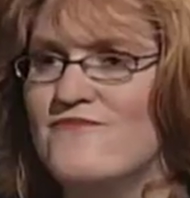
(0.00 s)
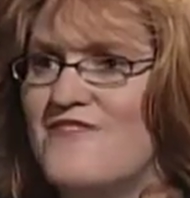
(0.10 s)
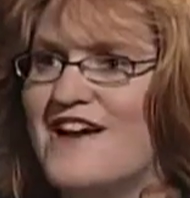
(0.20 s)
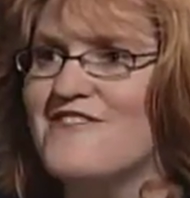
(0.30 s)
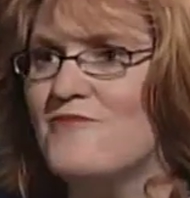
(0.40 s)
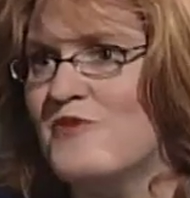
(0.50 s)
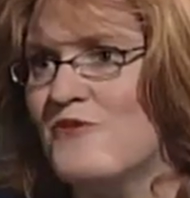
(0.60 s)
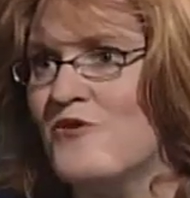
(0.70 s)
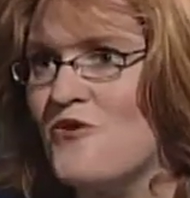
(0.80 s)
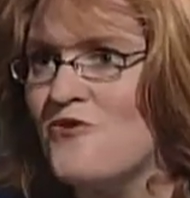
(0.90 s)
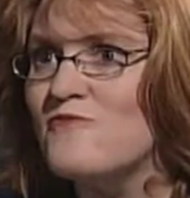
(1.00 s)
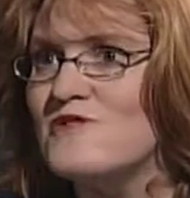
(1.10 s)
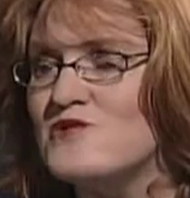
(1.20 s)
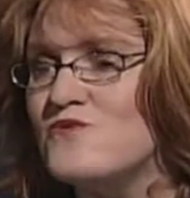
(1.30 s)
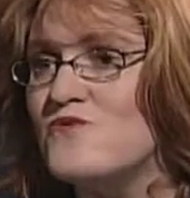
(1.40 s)
That's a big recruitment
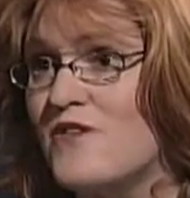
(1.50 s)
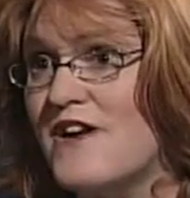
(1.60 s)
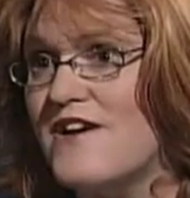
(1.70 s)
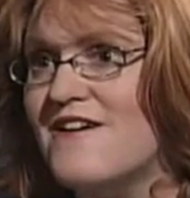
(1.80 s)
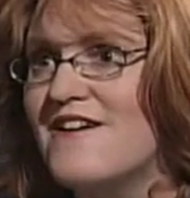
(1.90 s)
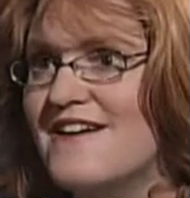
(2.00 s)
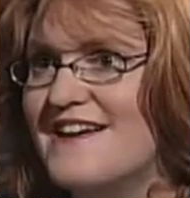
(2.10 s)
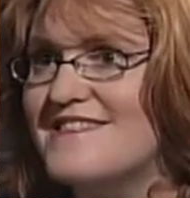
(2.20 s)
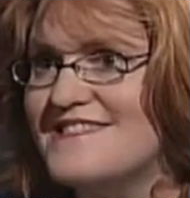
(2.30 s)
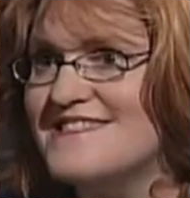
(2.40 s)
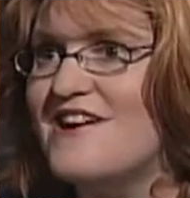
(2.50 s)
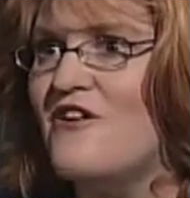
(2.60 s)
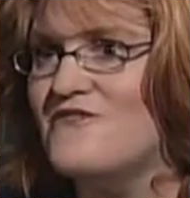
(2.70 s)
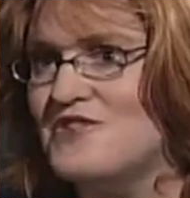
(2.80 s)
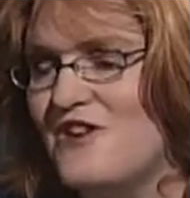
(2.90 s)
tool there in
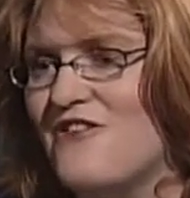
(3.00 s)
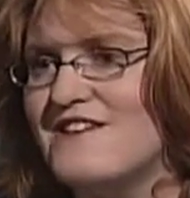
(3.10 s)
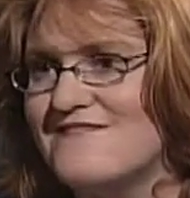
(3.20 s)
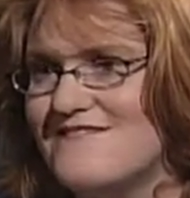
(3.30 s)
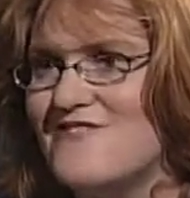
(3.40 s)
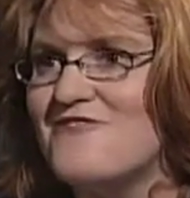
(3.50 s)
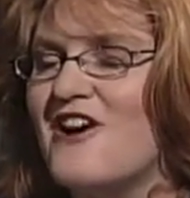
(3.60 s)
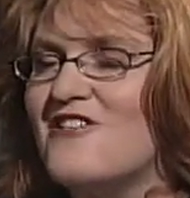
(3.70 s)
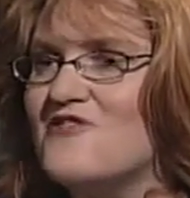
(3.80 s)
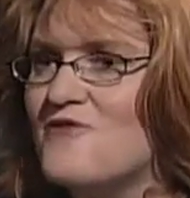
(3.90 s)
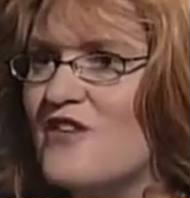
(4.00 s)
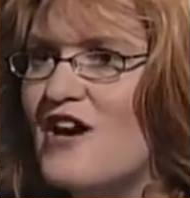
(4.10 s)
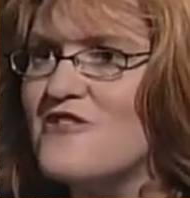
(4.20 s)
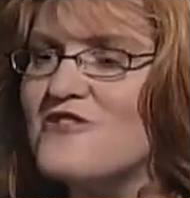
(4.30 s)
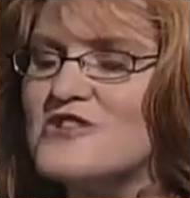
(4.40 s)
itself, sharing their knowledge with
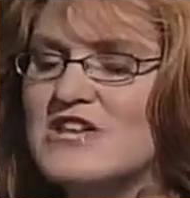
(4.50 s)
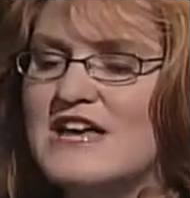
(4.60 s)
others.